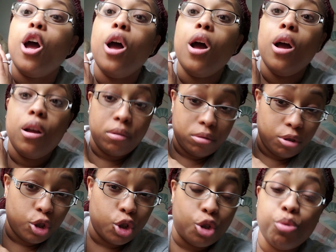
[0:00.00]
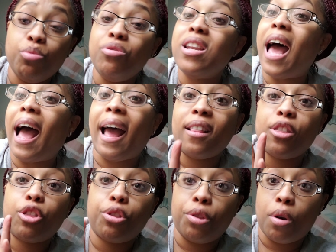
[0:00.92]
pieces. Do not
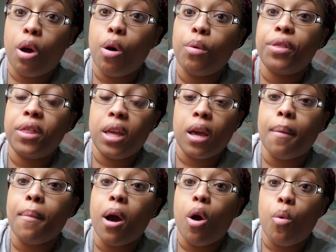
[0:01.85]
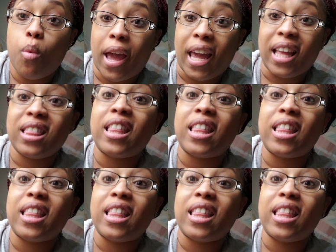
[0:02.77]
throw them away.